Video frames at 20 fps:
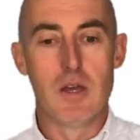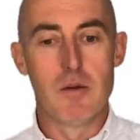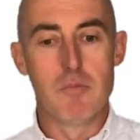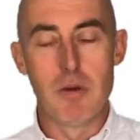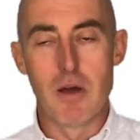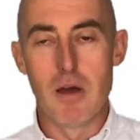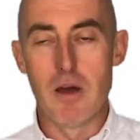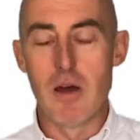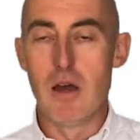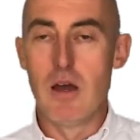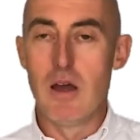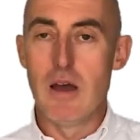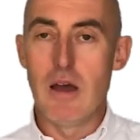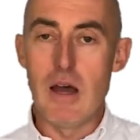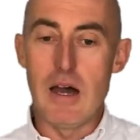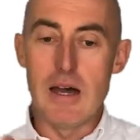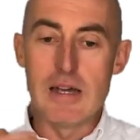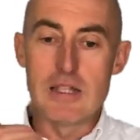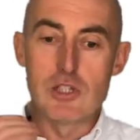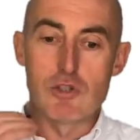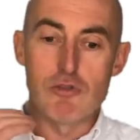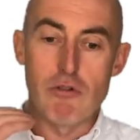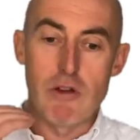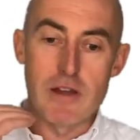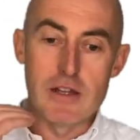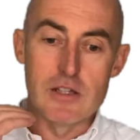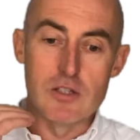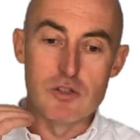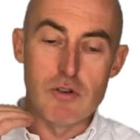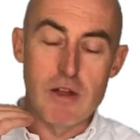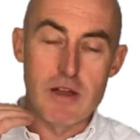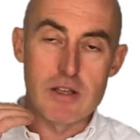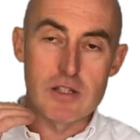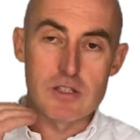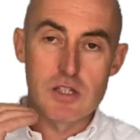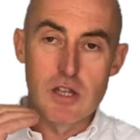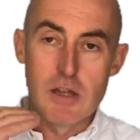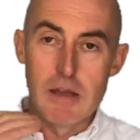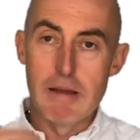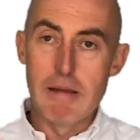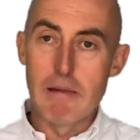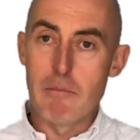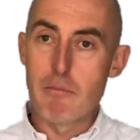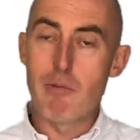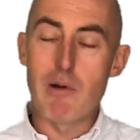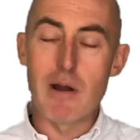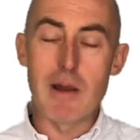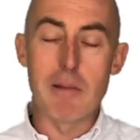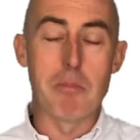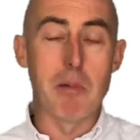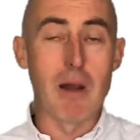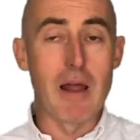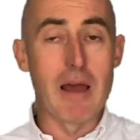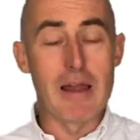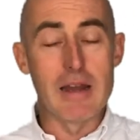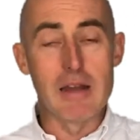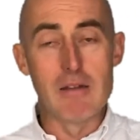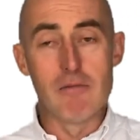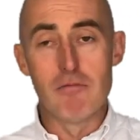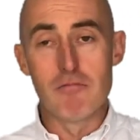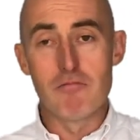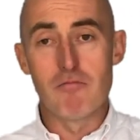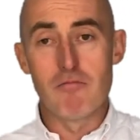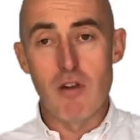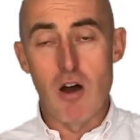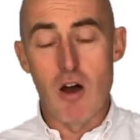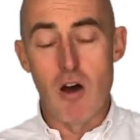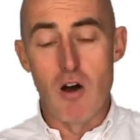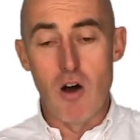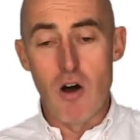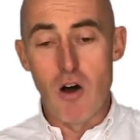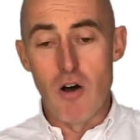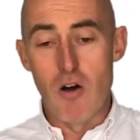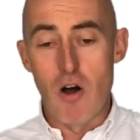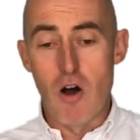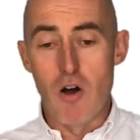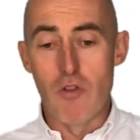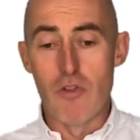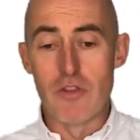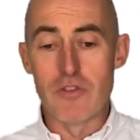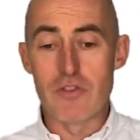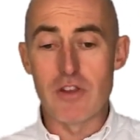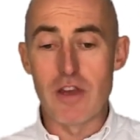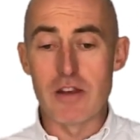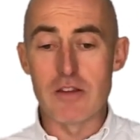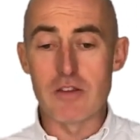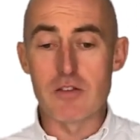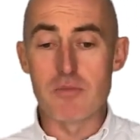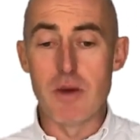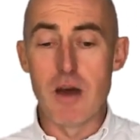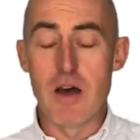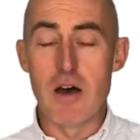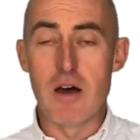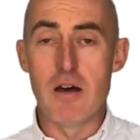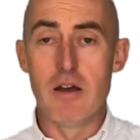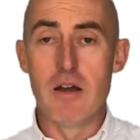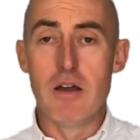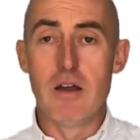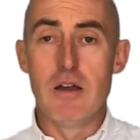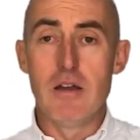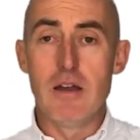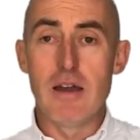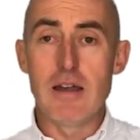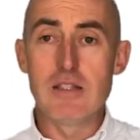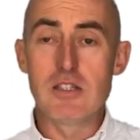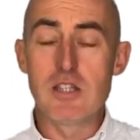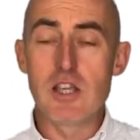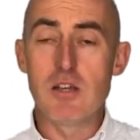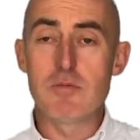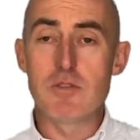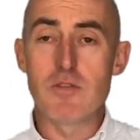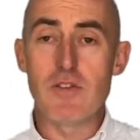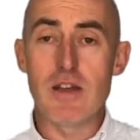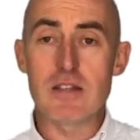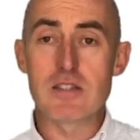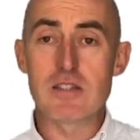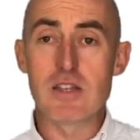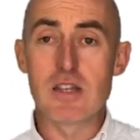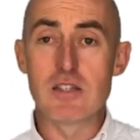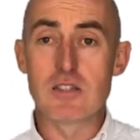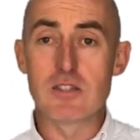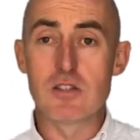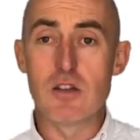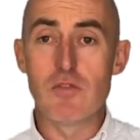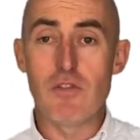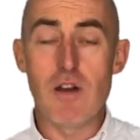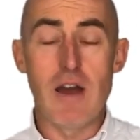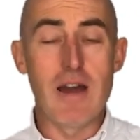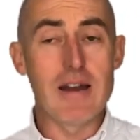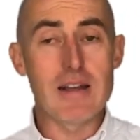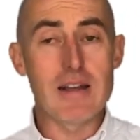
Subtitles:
But I'd try and dress pretty plain on the side of smart. In terms of asking stuff, I'd